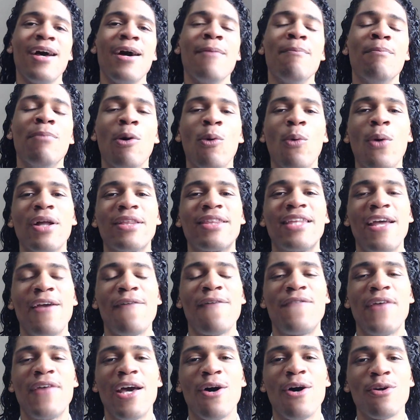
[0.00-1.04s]
But what they
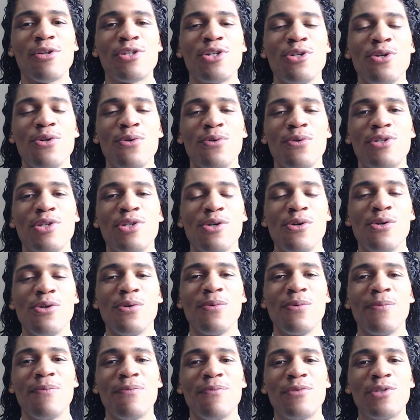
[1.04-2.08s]
fail to
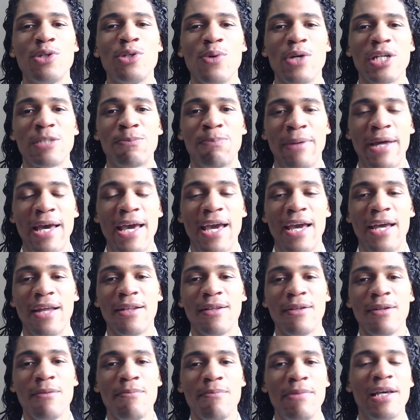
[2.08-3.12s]
explain,
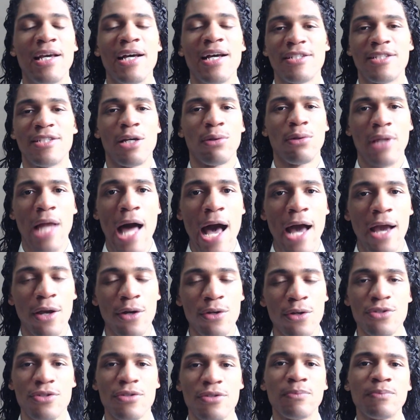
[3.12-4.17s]
because they're
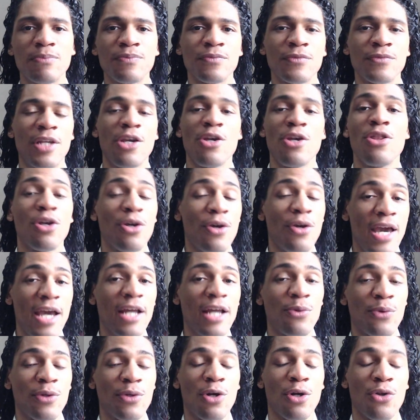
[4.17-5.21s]
liars, they're either
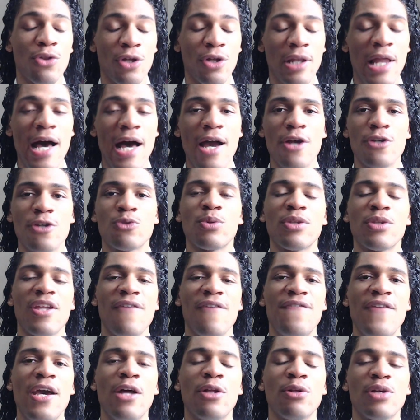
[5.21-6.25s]
ignorant or they're liars. What they
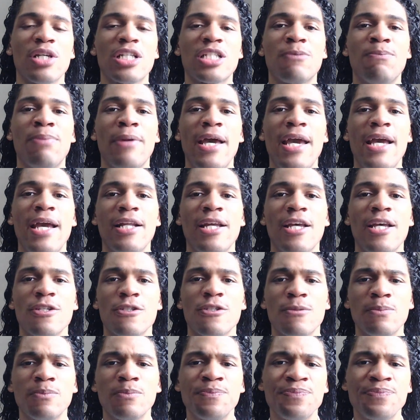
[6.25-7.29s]
fail to explain is
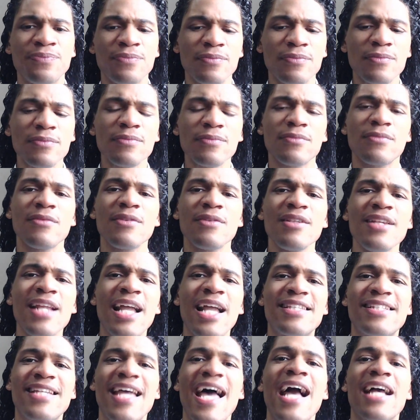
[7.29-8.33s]

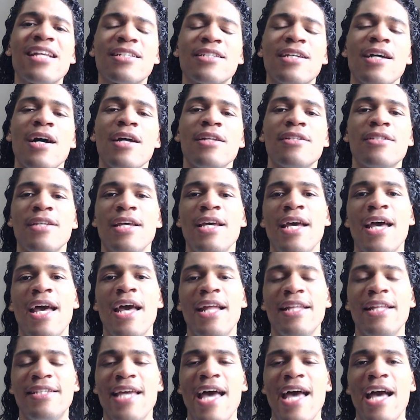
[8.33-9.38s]
that tax cuts
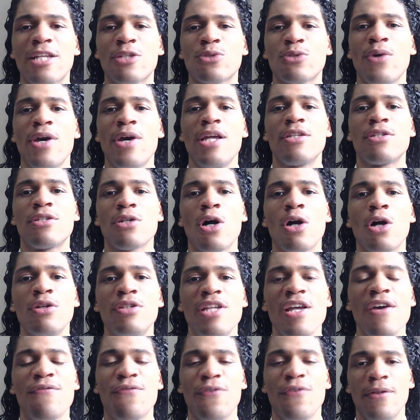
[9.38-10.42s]
and tax rates are
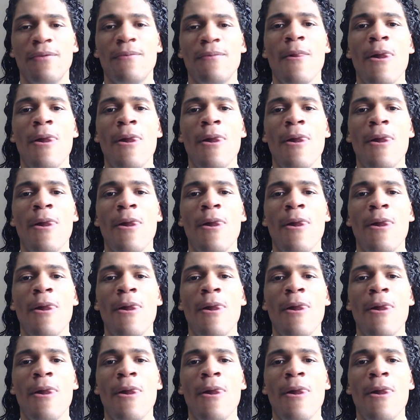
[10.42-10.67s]
different.